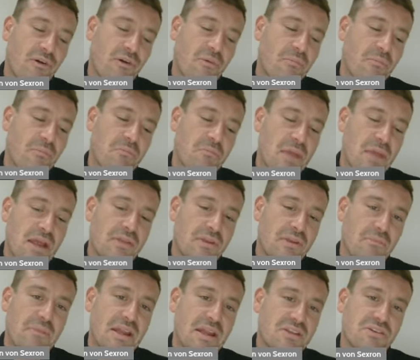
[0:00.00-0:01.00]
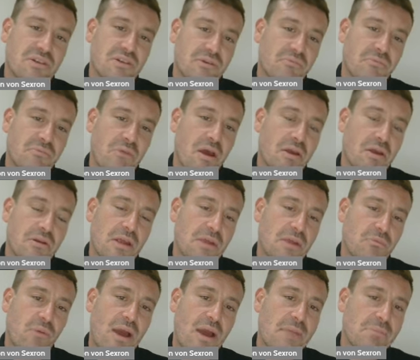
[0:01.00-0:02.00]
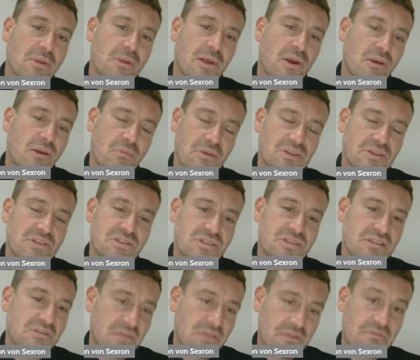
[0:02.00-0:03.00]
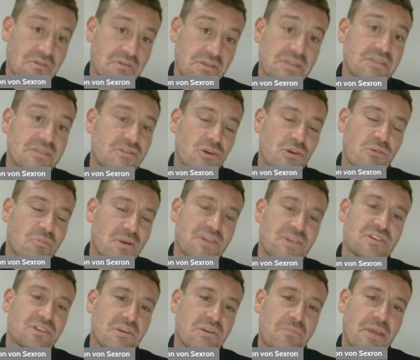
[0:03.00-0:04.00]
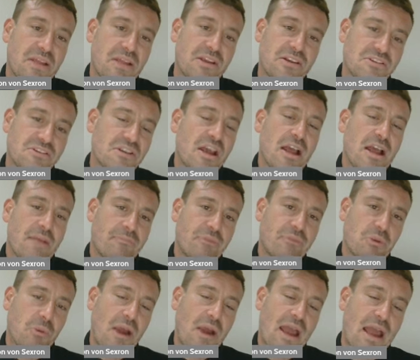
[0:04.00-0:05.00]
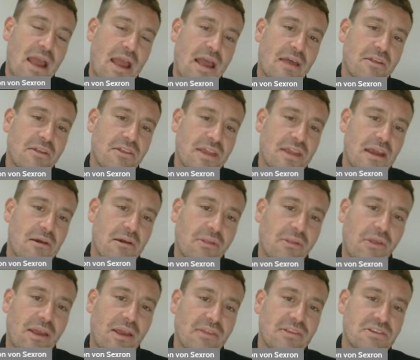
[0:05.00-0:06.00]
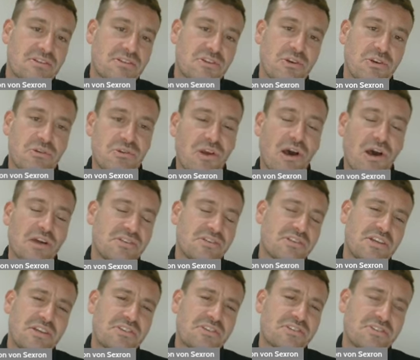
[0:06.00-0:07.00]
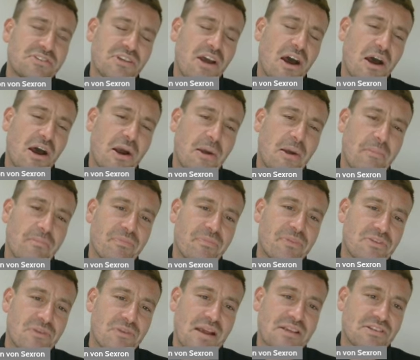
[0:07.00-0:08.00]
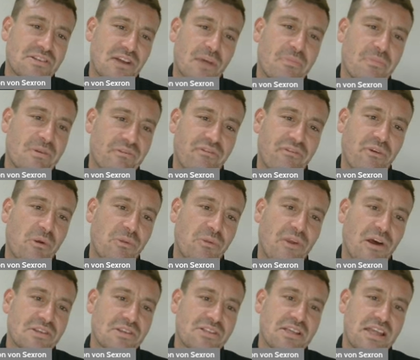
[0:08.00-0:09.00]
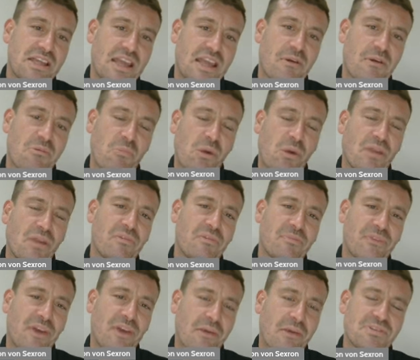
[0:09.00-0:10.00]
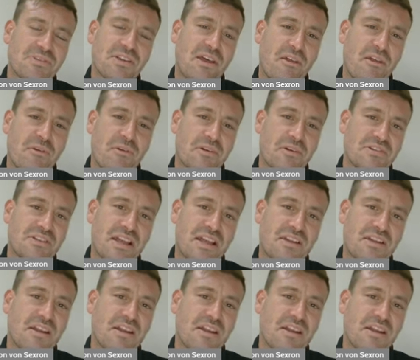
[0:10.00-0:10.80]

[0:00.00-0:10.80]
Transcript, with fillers: from the Mitch and Webb look, which is these two British comedians, where there are like these two Nazis dressed up in full Nazi gear, and one of them turns to the other and